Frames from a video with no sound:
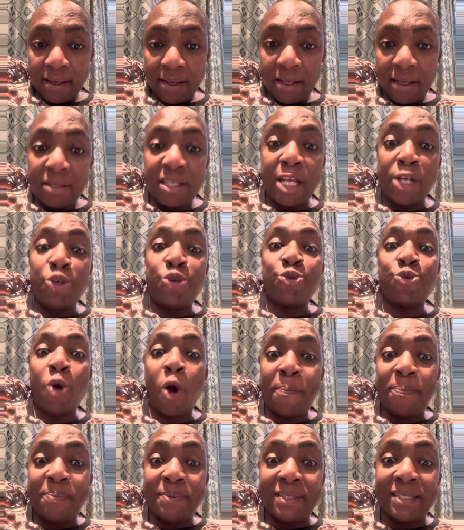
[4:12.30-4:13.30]
The
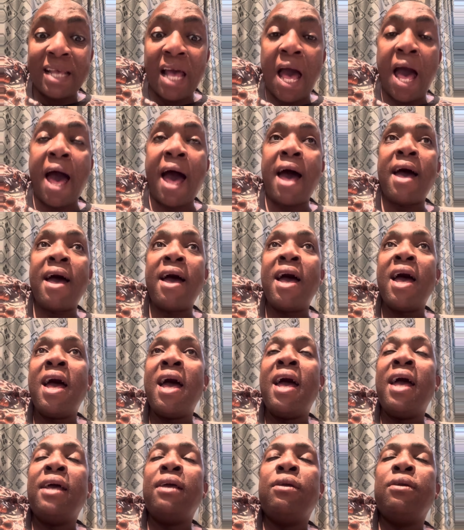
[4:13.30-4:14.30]
drops are,
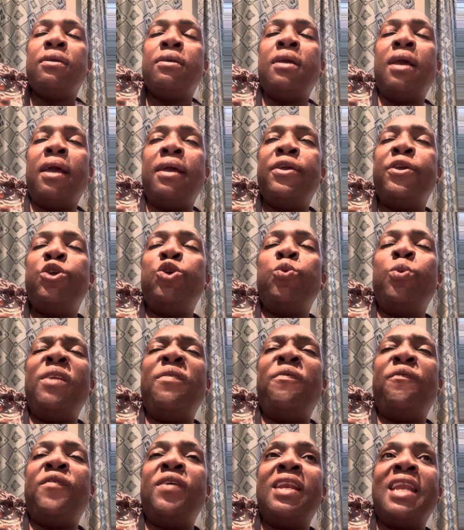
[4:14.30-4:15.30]
yay, you will
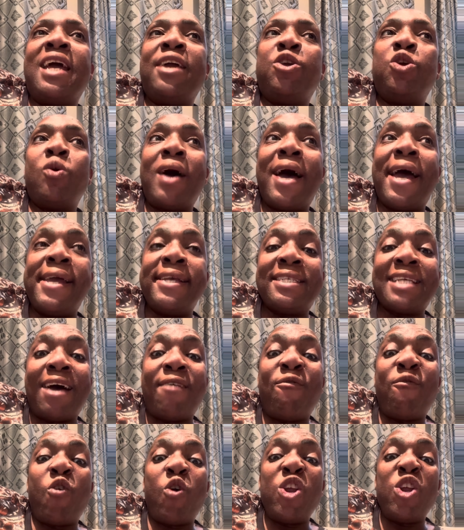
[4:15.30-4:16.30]
feel like your eyes are
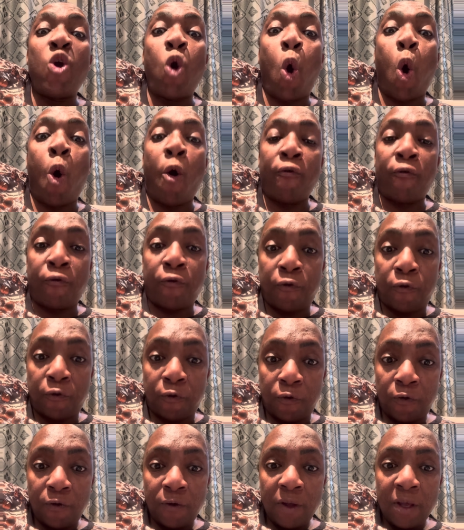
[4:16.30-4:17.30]
falling
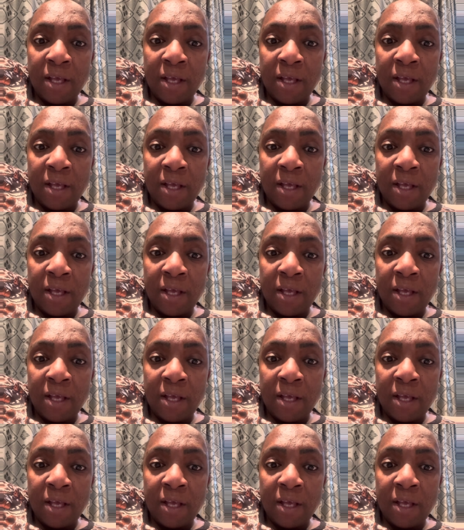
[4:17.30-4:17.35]
off.